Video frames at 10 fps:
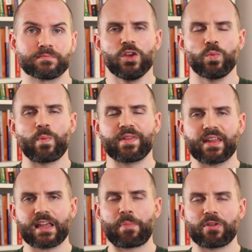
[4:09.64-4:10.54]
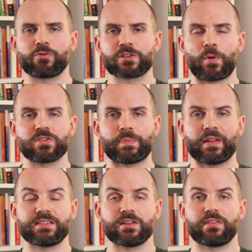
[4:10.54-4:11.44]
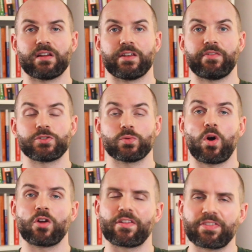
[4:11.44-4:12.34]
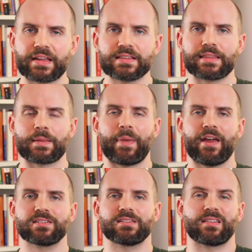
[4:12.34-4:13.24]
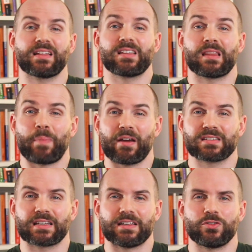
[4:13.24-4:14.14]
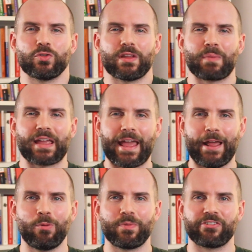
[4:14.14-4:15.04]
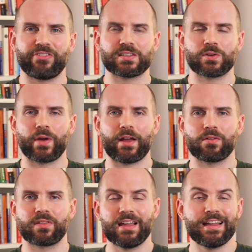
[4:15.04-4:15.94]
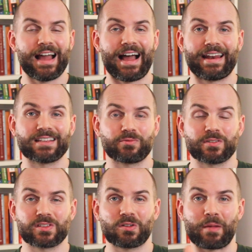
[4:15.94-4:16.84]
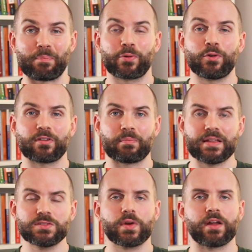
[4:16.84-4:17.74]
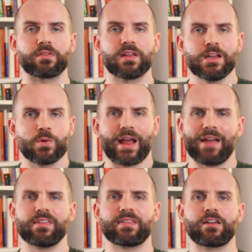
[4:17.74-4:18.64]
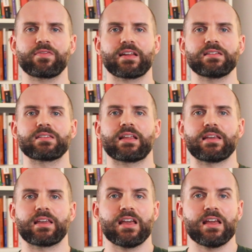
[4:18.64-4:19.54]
When we think about the responsibility of the individual, or the things that the person can do that might help their physical health and as a result improve their mental health, we have to think of things like